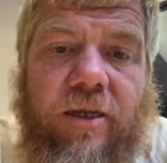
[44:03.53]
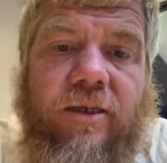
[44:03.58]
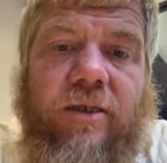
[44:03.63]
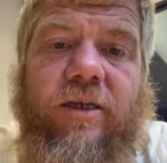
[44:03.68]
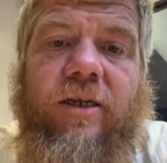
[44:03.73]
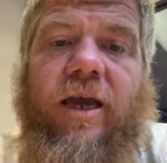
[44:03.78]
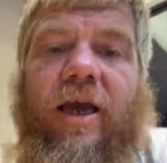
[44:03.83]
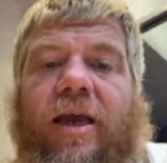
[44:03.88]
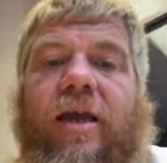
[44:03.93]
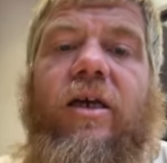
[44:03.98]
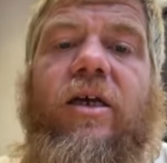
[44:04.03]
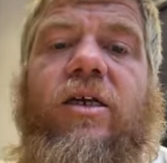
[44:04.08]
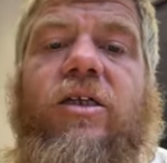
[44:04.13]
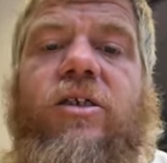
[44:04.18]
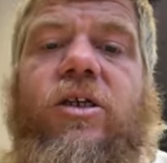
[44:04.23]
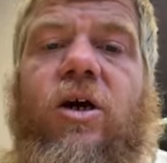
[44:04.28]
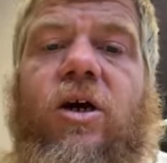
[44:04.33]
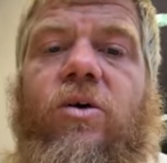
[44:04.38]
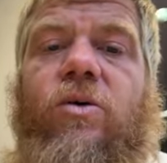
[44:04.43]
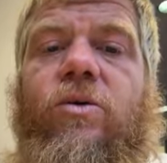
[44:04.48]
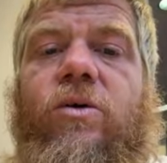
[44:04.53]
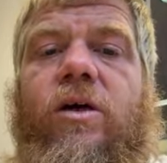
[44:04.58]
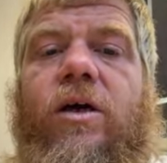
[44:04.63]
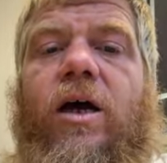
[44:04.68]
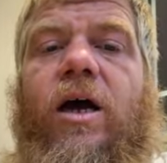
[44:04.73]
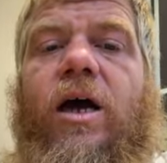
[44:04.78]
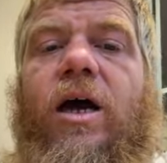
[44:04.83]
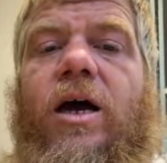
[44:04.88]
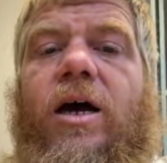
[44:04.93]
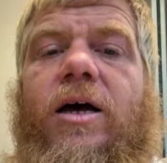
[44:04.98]
Okay, so
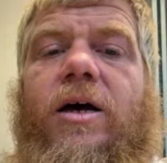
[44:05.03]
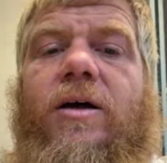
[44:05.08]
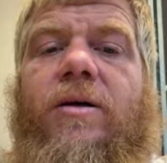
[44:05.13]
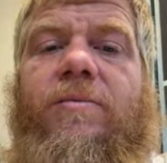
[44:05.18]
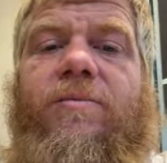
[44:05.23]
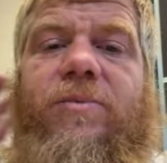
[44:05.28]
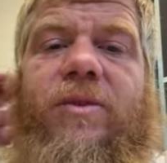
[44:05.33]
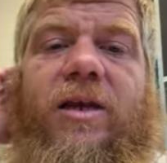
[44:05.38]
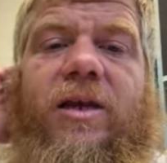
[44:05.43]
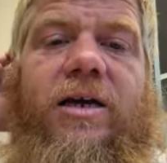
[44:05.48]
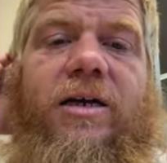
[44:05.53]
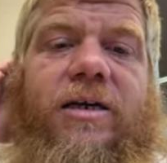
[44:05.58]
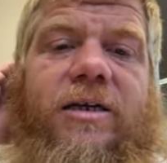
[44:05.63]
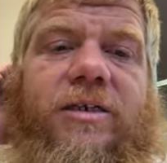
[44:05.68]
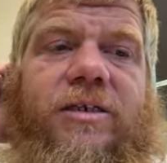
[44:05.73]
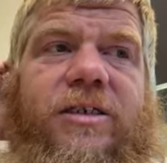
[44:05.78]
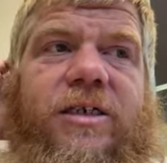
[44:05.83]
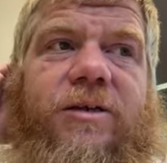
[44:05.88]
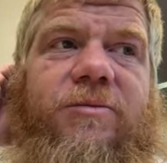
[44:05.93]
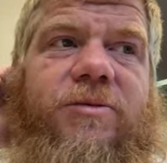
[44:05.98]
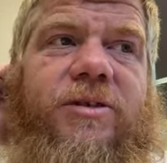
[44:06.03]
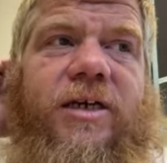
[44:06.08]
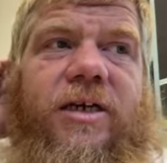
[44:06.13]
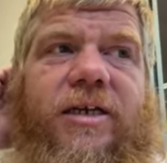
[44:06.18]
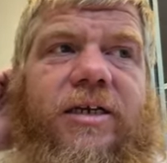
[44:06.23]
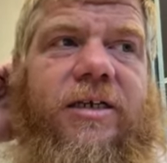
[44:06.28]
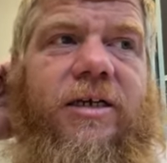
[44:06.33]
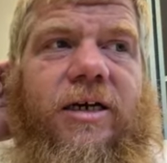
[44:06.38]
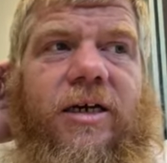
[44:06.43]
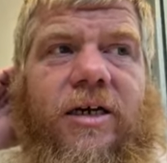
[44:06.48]
um, uh, it seems
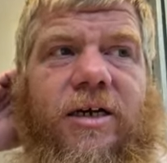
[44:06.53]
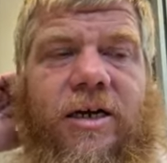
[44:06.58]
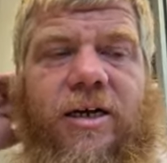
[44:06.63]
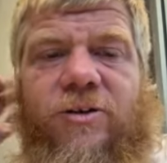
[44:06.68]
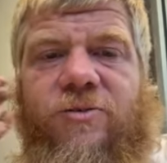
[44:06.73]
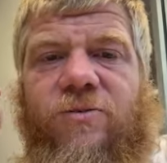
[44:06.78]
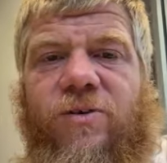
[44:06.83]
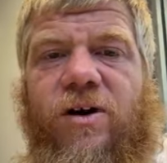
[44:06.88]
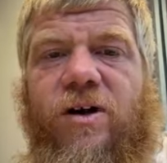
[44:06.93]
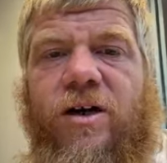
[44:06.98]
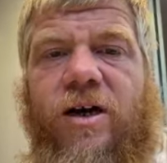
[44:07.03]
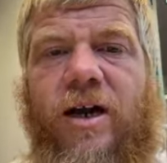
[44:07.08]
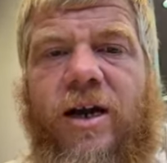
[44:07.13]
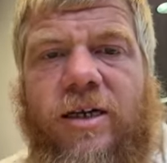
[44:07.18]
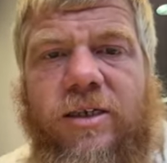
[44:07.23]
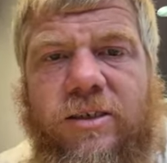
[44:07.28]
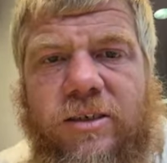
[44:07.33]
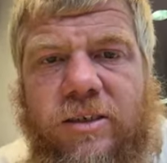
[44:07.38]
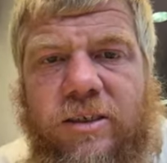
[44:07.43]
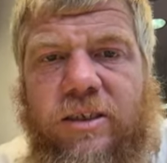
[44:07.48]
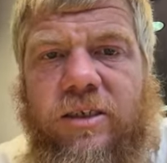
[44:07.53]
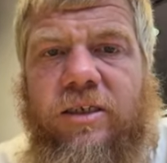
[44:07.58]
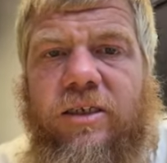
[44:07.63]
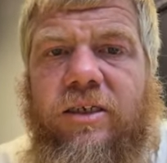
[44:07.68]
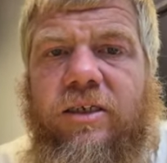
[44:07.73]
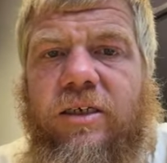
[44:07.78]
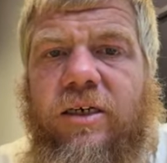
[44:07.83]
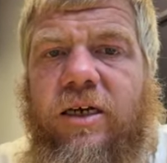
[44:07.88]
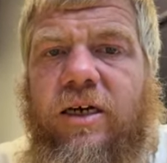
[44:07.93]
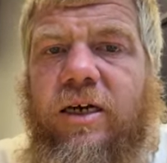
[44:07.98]
like uh, as far as
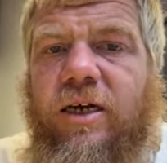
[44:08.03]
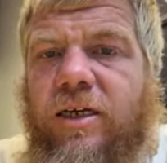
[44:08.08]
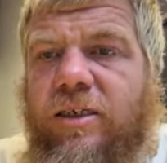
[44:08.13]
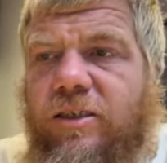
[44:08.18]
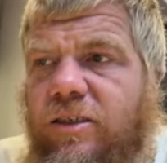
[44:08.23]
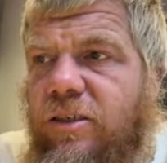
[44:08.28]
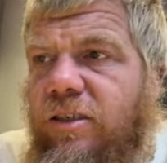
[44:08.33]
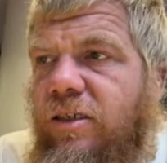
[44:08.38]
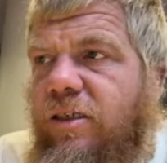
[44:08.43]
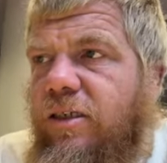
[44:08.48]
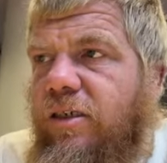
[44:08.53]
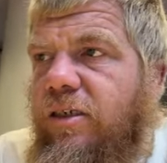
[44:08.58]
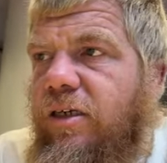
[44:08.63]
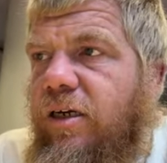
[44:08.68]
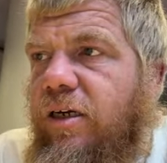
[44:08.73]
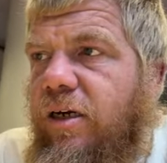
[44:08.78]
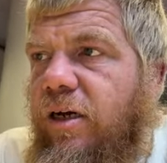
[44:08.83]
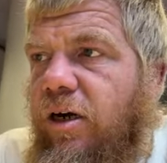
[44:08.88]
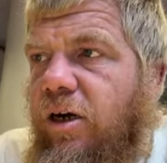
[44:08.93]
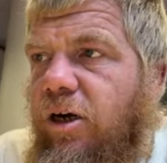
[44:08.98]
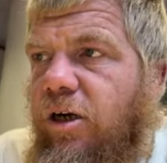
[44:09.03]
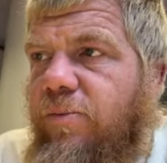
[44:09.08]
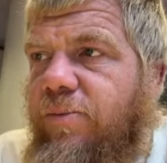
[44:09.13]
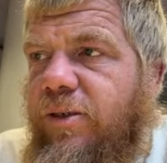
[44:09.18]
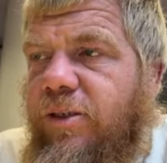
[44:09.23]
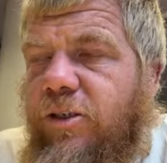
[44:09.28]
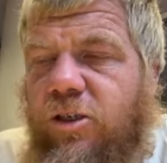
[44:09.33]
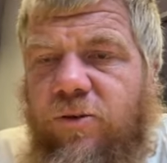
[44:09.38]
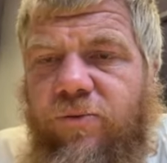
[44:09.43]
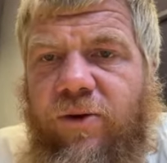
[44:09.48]
the uh, as the uh,
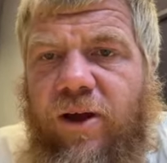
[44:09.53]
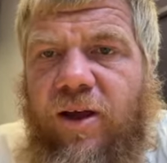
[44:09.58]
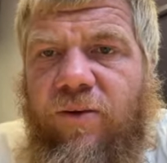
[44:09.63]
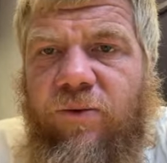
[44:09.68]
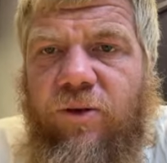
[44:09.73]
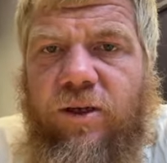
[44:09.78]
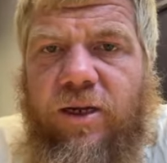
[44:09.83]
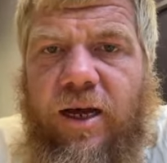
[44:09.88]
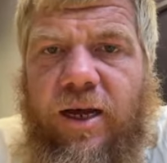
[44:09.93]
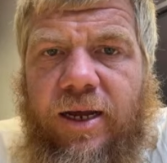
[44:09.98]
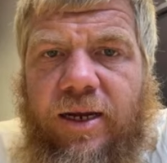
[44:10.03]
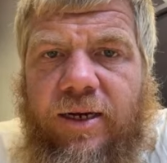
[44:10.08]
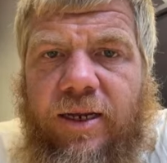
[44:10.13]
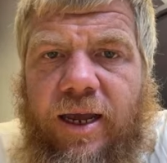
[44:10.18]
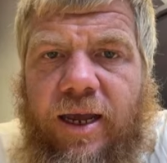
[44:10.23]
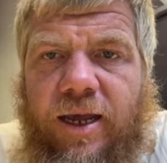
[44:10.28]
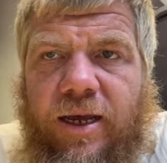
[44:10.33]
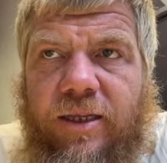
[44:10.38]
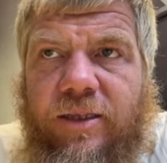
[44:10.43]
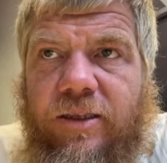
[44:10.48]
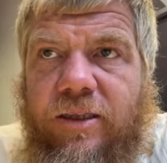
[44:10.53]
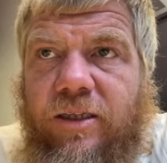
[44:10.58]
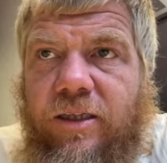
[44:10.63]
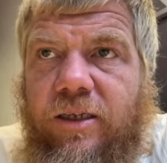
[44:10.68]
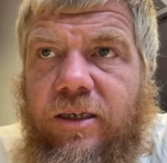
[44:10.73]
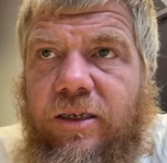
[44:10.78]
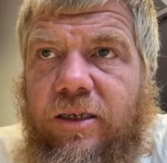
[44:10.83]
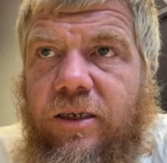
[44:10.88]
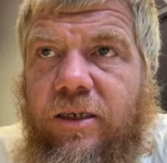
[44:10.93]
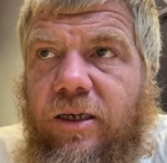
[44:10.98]
Urban Survival Guide and
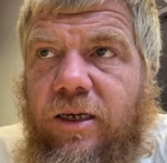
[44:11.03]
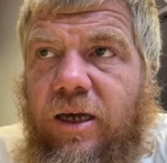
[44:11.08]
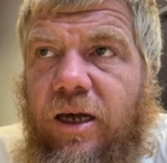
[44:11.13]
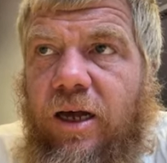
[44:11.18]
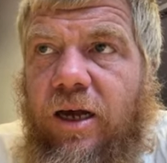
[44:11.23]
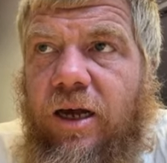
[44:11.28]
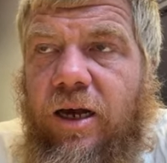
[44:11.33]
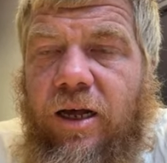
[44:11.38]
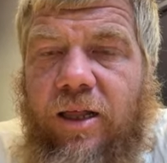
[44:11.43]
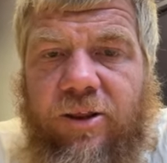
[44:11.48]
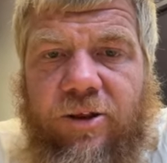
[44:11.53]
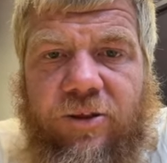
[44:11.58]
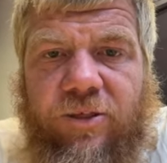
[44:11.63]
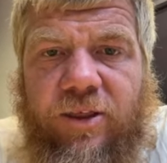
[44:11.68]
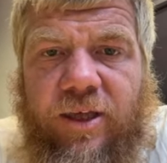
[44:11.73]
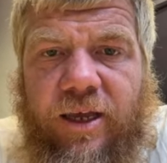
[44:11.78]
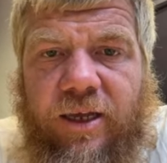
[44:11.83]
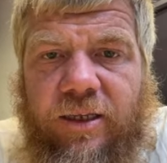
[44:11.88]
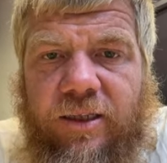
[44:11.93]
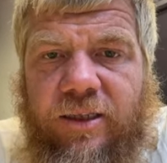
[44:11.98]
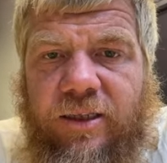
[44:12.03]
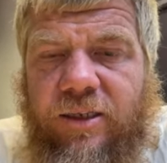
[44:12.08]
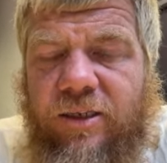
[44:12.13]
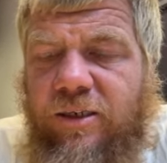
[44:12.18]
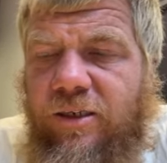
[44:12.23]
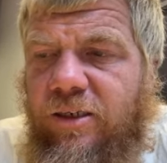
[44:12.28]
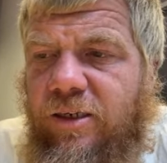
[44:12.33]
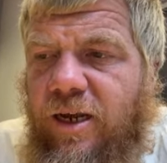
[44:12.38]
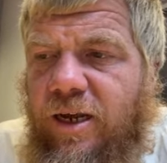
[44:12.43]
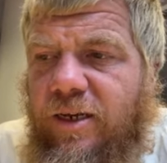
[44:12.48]
the uh, other thing,
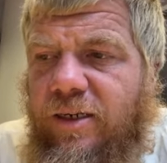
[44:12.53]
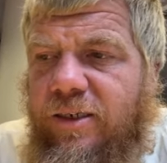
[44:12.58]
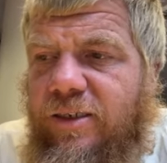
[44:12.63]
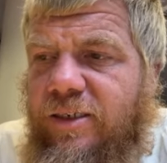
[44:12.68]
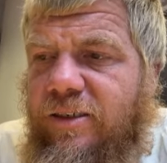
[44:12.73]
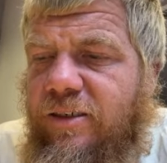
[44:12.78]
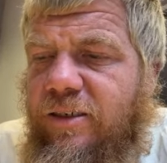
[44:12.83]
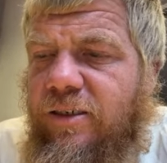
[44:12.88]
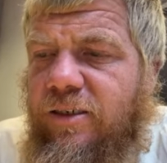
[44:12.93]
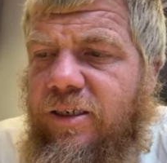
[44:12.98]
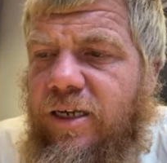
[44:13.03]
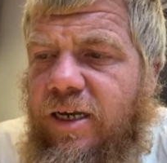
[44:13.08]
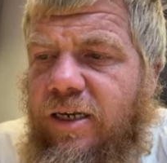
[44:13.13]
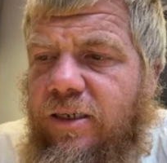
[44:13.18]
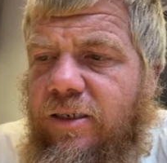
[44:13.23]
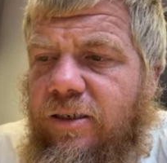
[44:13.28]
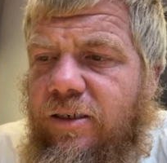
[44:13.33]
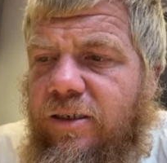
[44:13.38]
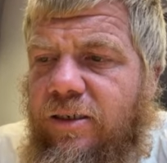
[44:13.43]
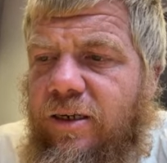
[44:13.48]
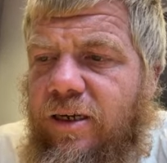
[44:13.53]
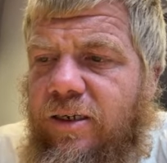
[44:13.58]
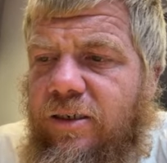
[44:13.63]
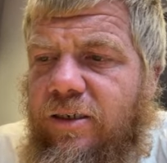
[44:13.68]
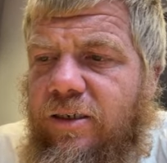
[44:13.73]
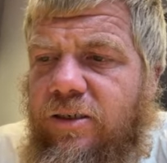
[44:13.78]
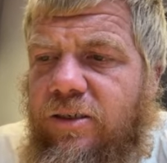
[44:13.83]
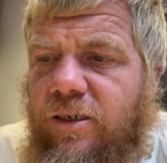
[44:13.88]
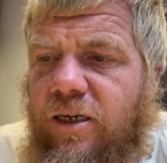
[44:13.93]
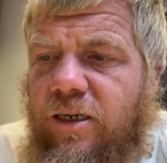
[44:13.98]
that, that does that that
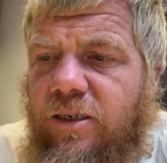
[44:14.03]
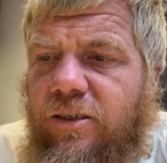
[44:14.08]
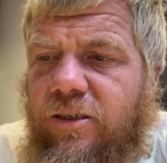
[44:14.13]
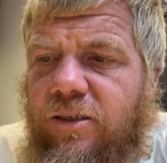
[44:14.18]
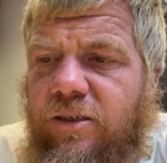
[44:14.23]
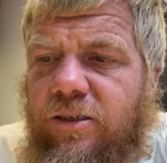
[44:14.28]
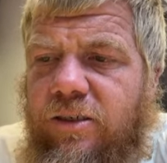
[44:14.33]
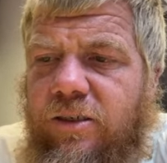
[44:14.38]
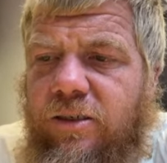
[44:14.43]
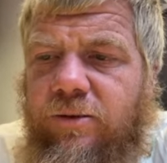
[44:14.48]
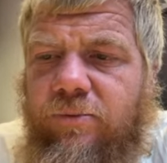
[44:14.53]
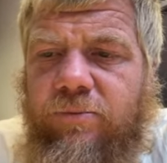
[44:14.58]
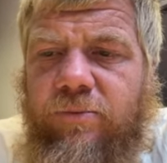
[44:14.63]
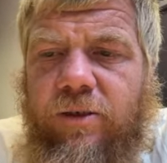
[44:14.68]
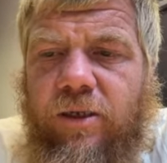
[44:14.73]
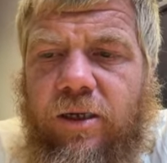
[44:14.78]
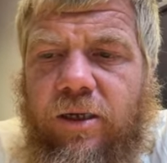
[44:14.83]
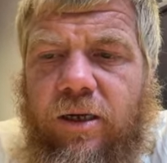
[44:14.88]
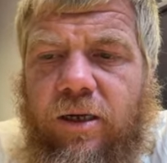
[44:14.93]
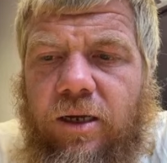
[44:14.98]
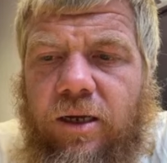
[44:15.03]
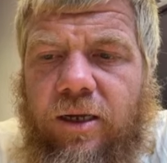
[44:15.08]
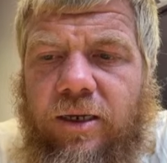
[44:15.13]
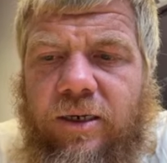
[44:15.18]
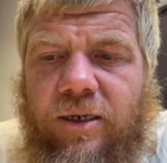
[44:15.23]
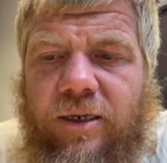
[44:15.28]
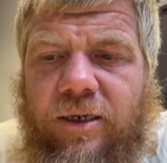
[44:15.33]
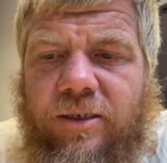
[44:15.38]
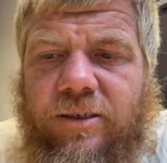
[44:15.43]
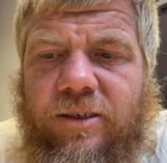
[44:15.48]
does not seem it,
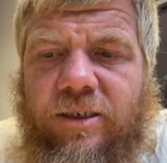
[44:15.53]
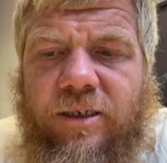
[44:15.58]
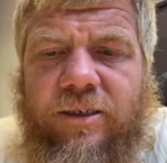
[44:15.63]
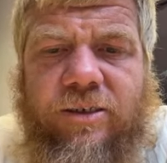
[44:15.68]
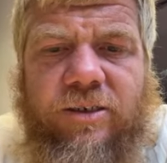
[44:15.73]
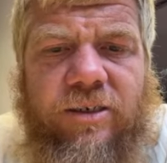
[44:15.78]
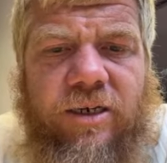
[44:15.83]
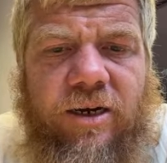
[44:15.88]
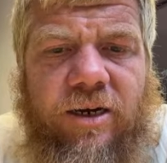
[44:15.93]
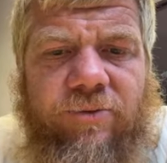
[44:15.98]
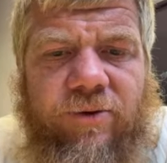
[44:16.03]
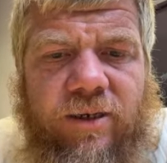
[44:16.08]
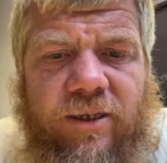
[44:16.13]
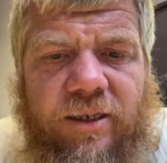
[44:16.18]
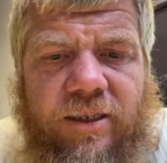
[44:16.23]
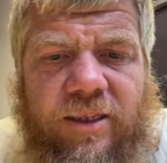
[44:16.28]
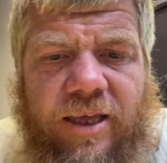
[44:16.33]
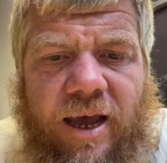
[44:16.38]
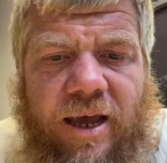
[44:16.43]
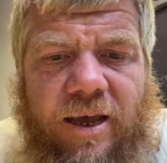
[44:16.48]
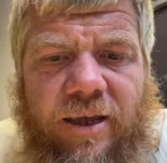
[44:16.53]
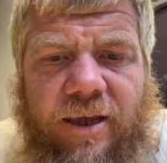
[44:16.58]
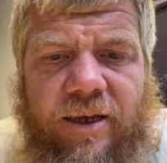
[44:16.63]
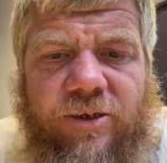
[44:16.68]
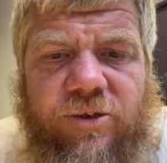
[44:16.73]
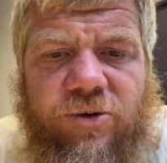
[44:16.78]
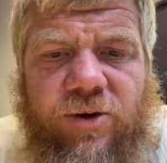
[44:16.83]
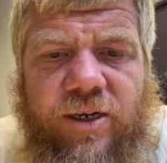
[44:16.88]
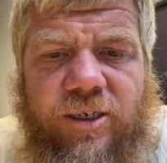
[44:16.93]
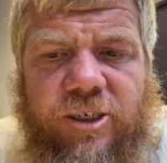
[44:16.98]
it it's not really that
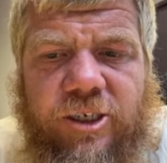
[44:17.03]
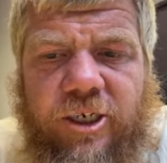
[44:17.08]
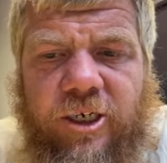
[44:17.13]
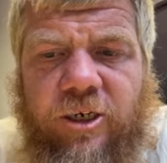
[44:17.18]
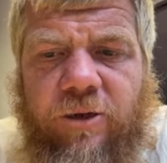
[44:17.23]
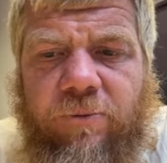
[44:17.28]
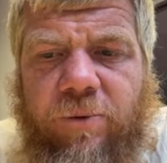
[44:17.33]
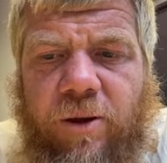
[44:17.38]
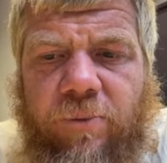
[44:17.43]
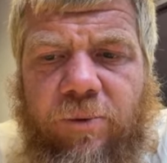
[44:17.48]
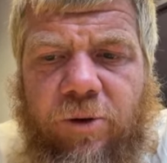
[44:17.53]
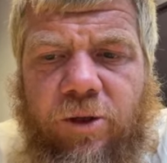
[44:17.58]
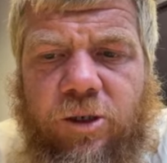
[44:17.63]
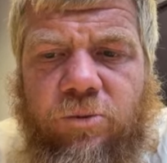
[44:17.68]
interesting to people.